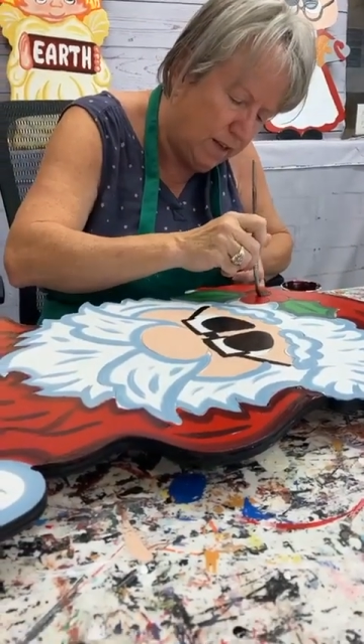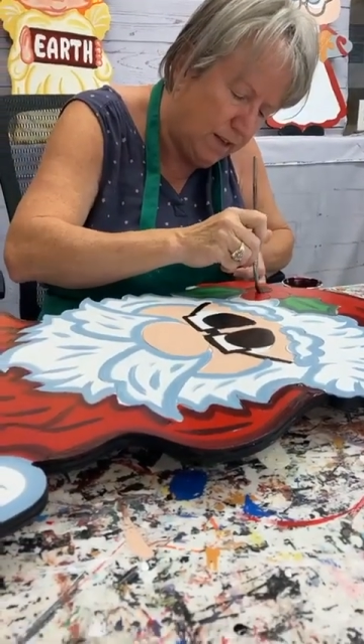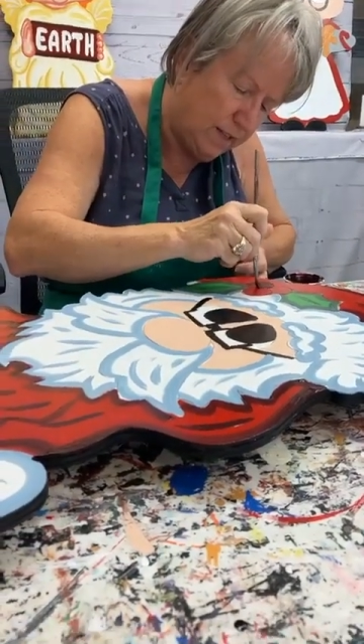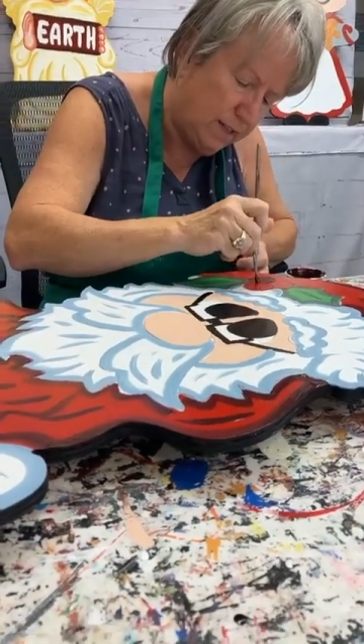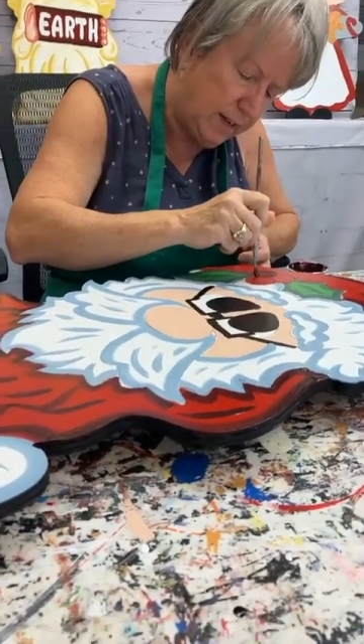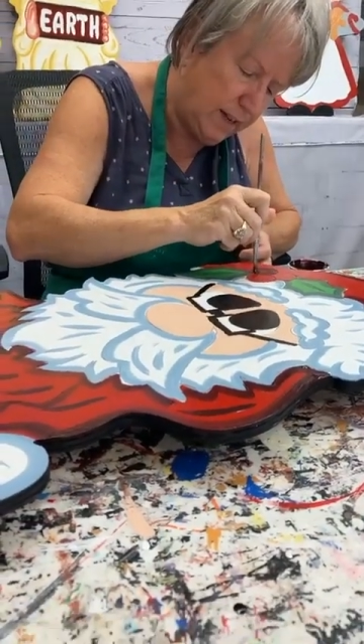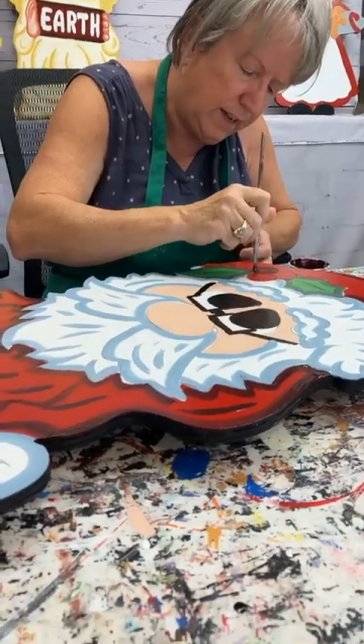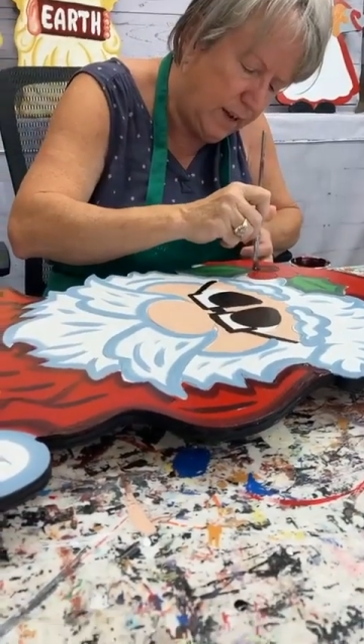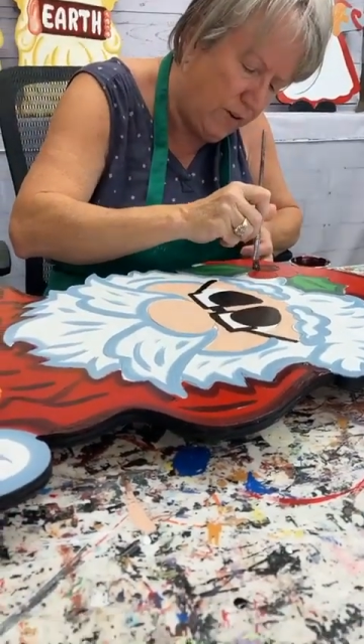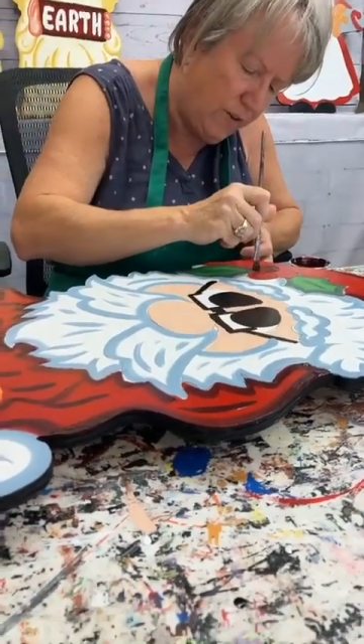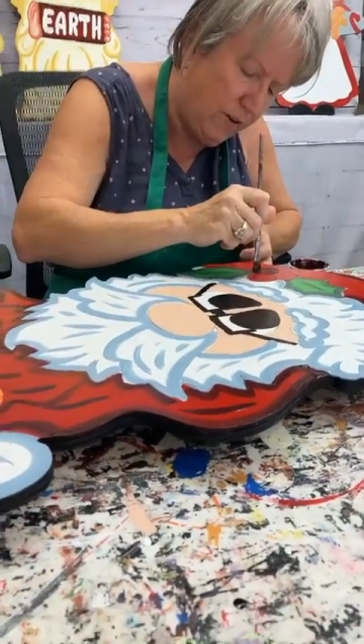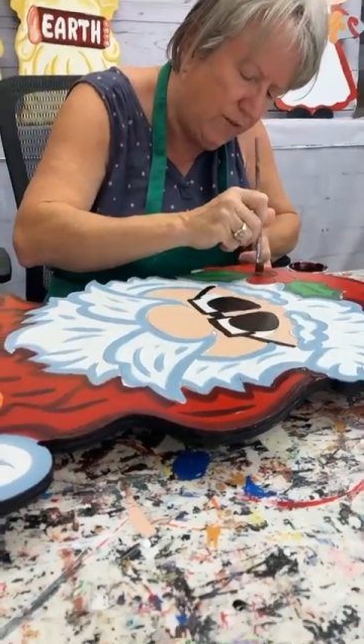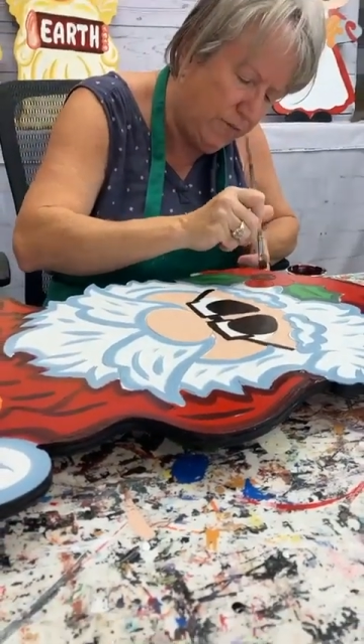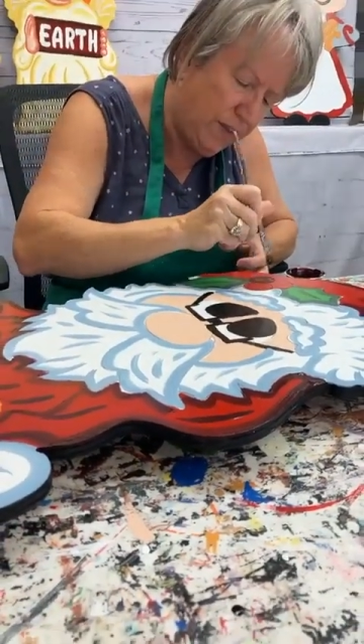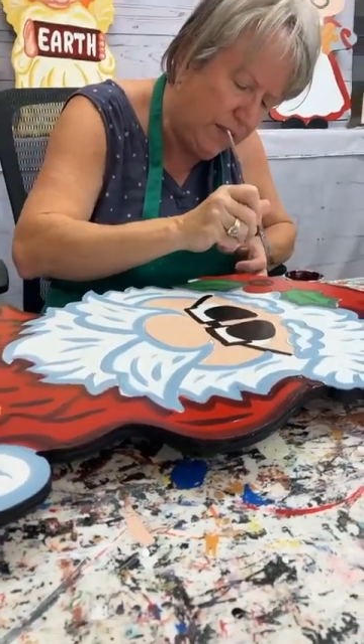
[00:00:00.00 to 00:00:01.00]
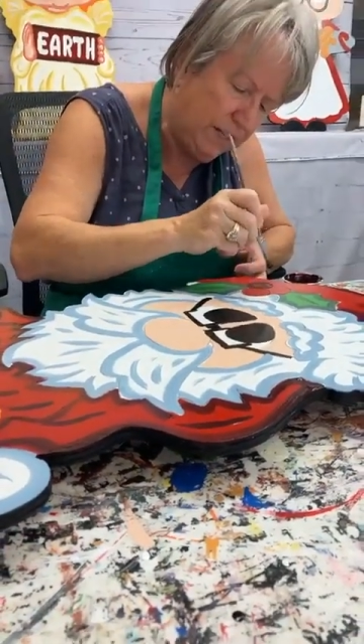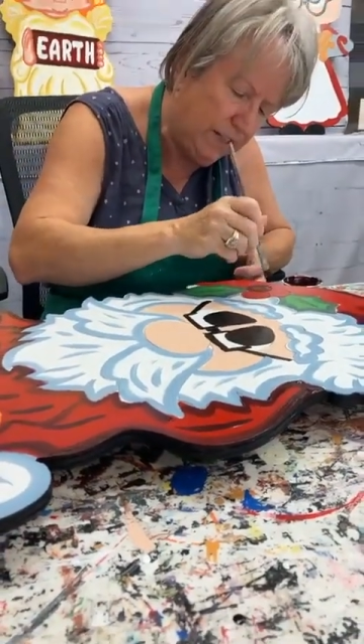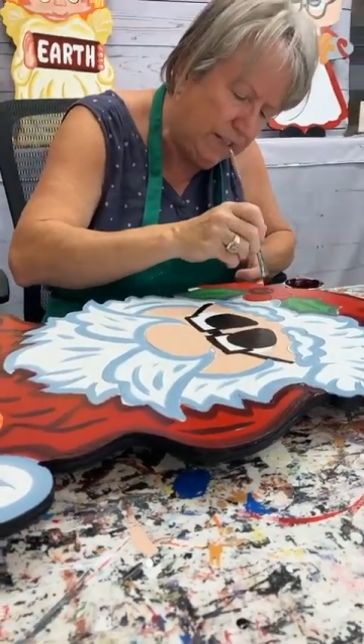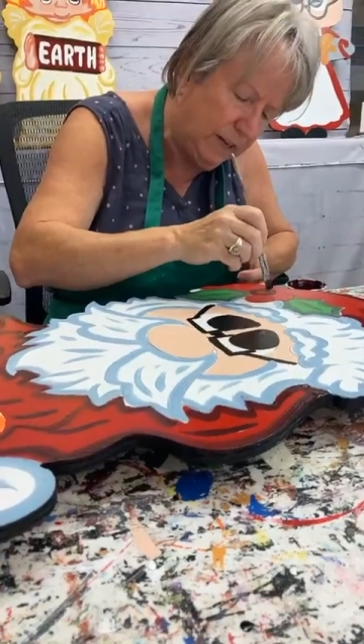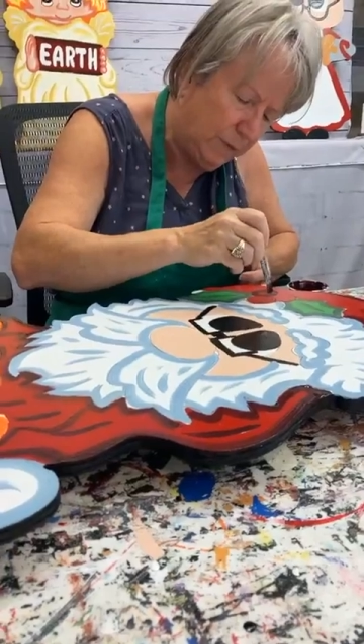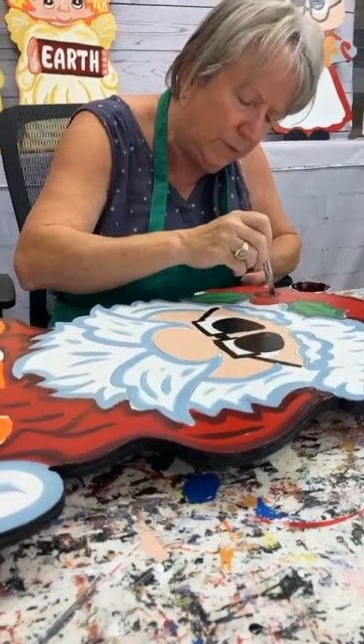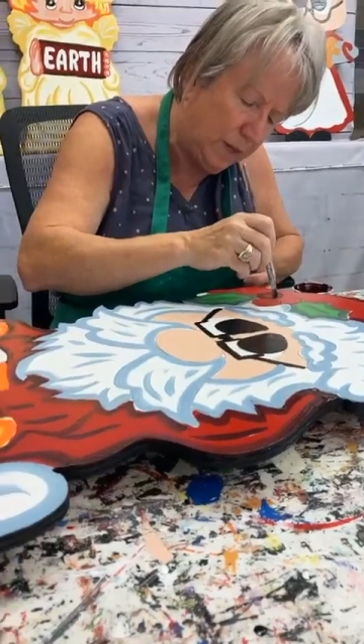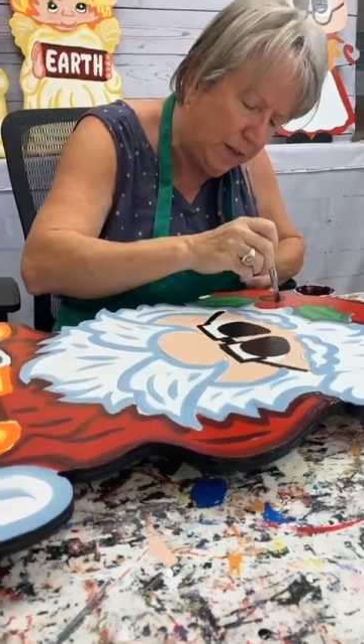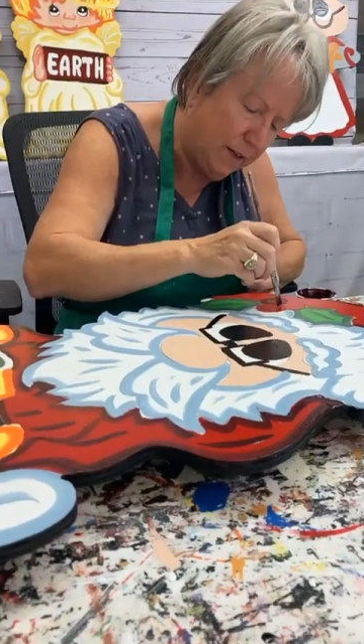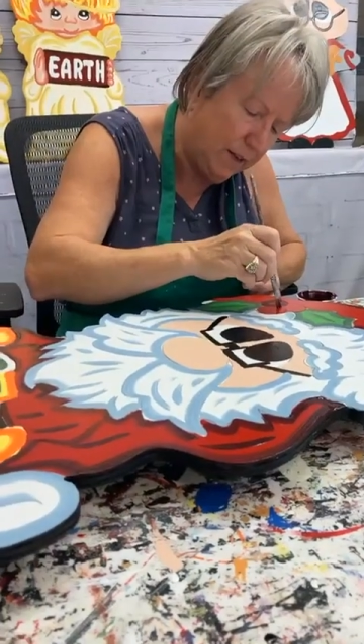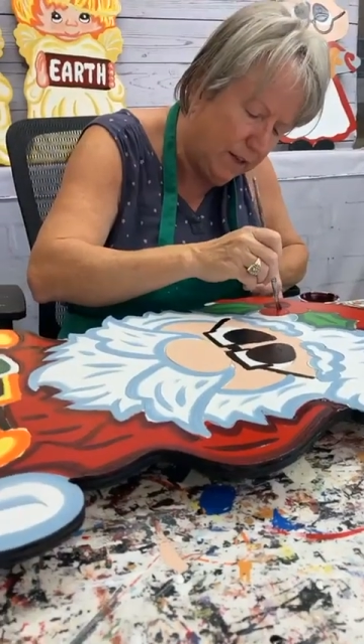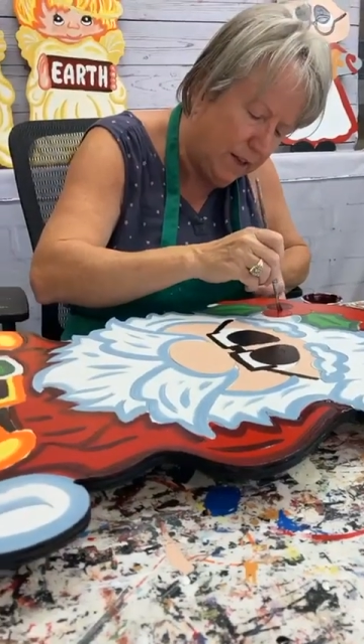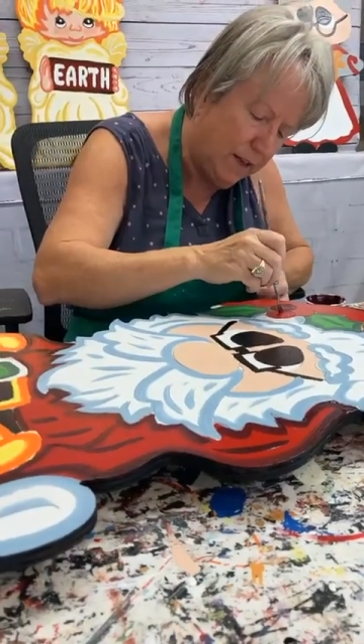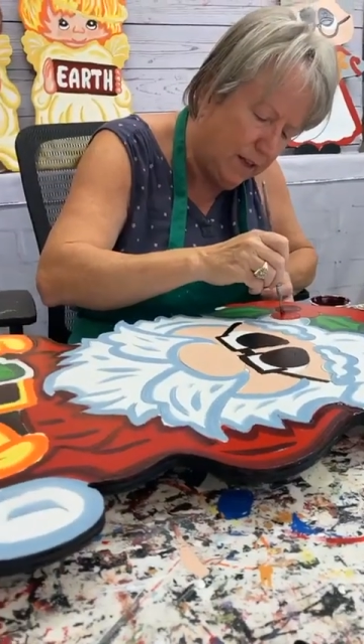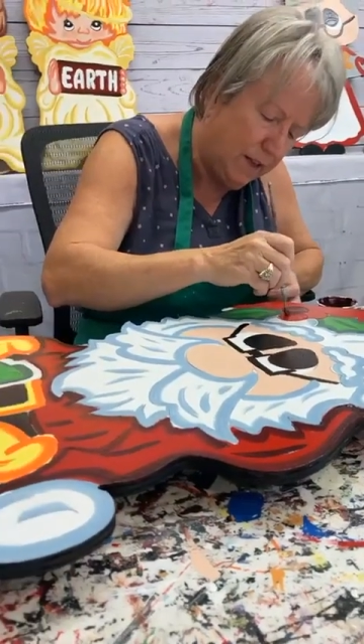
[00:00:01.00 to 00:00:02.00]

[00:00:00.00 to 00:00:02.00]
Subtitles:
and he's like, "How are you feeling?" And I'm like,